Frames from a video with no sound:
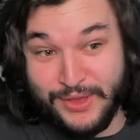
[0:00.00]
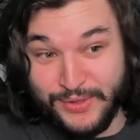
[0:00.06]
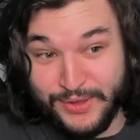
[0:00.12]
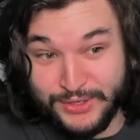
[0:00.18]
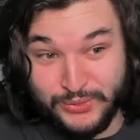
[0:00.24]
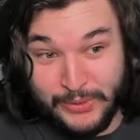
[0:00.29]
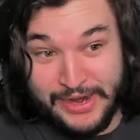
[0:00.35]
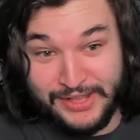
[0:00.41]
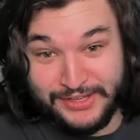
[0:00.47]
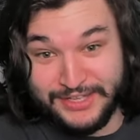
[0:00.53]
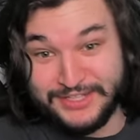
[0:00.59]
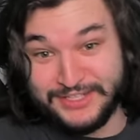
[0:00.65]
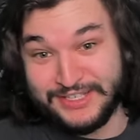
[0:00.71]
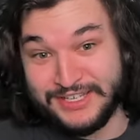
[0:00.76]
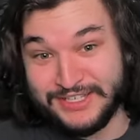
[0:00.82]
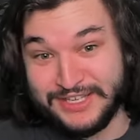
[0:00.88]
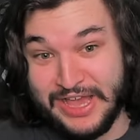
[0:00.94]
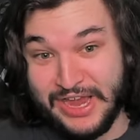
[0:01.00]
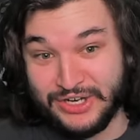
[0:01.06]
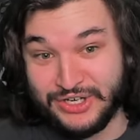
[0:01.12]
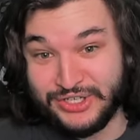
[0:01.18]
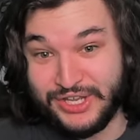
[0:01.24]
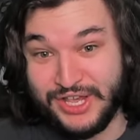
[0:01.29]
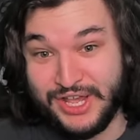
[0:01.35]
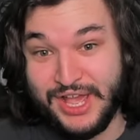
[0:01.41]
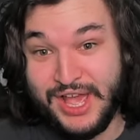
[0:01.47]
I think Twilight is
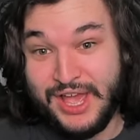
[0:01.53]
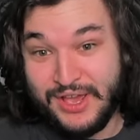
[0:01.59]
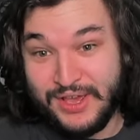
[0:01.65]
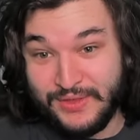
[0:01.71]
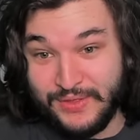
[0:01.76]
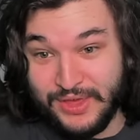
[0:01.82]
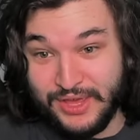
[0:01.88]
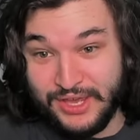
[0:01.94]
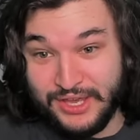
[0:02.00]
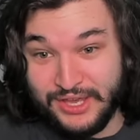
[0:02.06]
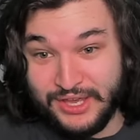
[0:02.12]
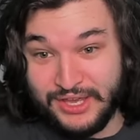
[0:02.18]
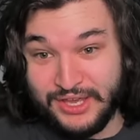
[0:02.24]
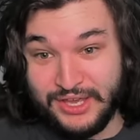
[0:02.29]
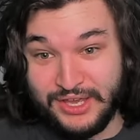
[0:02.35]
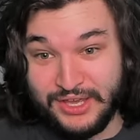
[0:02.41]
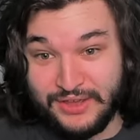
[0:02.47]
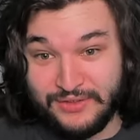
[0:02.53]
actually the